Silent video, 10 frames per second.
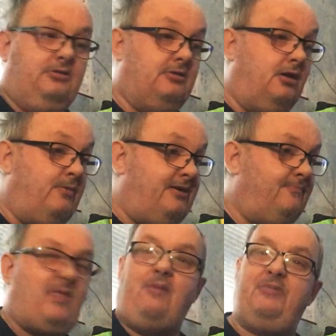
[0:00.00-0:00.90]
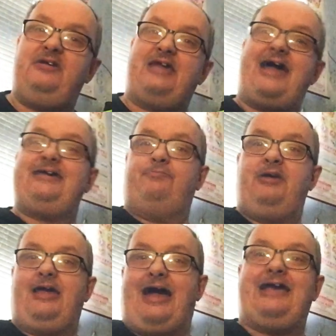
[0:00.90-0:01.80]
You know what I mean? I mean, I
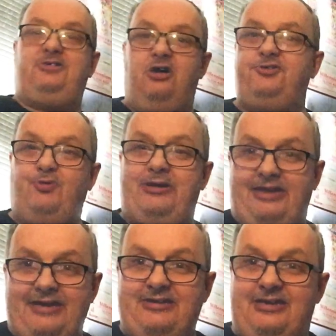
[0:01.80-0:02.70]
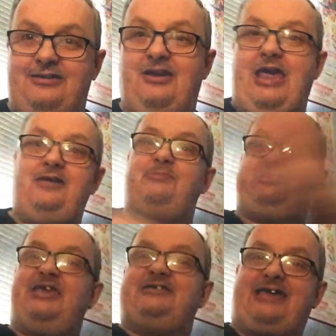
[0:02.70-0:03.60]
admit, I don't do any editing. Any
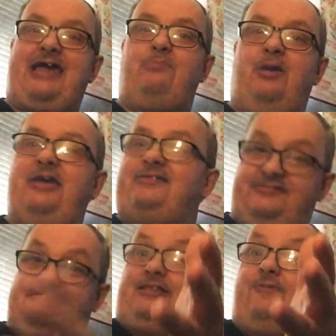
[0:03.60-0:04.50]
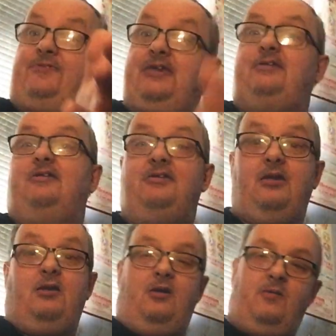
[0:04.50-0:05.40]
mistakes I make is left in.
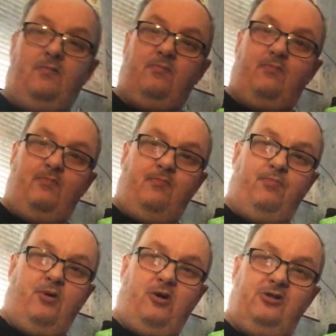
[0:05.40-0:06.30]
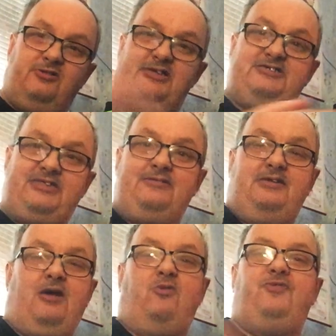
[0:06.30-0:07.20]
But at least, the
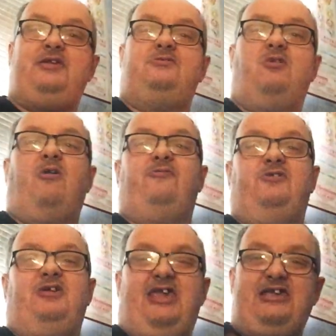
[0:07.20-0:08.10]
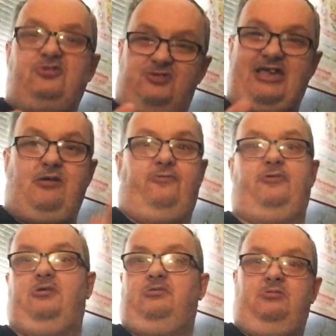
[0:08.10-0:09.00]
Ink Northerner, he does hell of
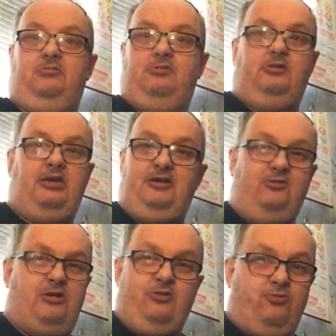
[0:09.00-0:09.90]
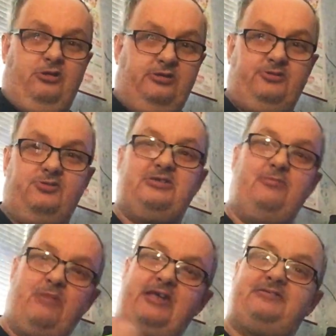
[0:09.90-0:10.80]
a lot. He really does.
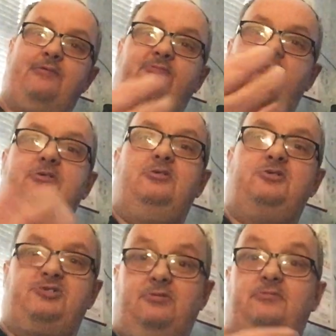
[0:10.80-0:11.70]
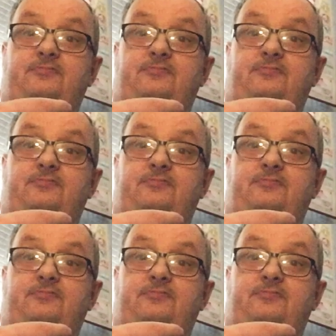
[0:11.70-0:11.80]
He makes them videos